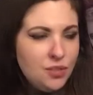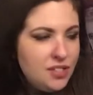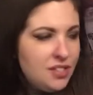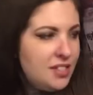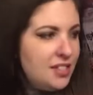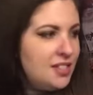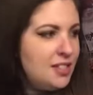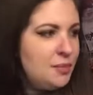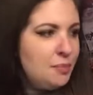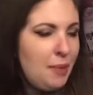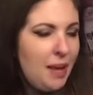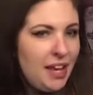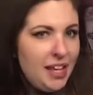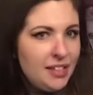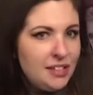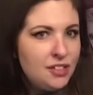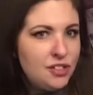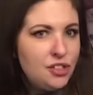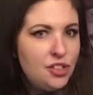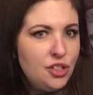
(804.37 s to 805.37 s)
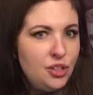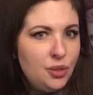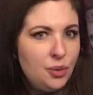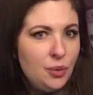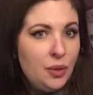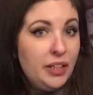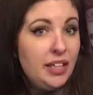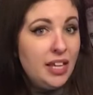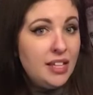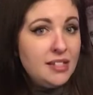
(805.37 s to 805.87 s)
the space too.
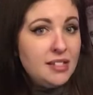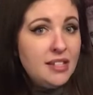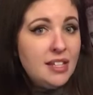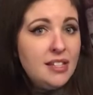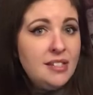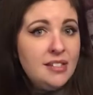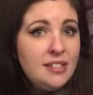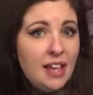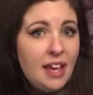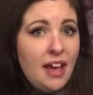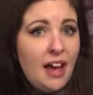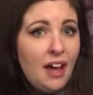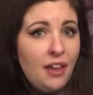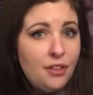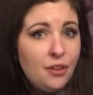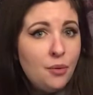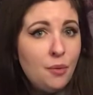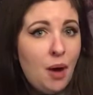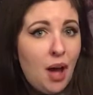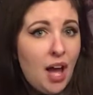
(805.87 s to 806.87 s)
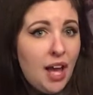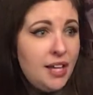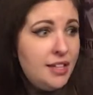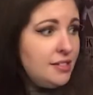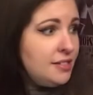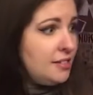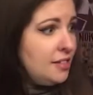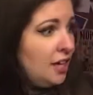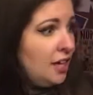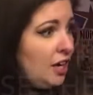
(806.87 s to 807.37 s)
Unless they say
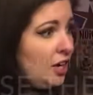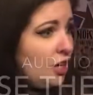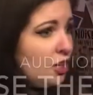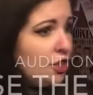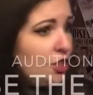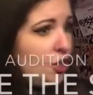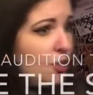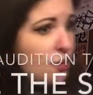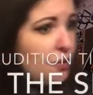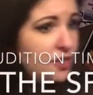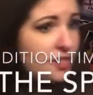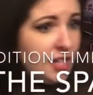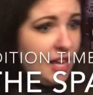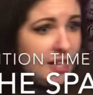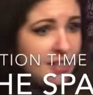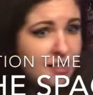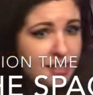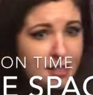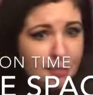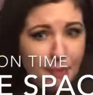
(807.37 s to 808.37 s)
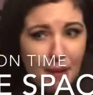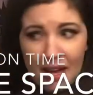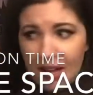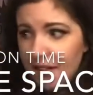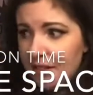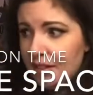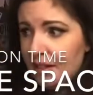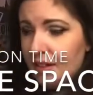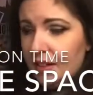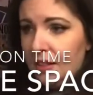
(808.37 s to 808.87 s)
otherwise, use that
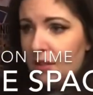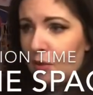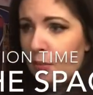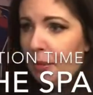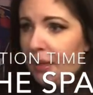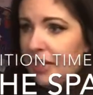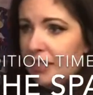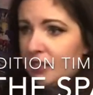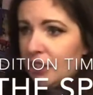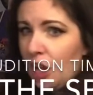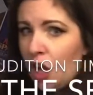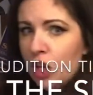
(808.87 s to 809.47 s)
space a little bit.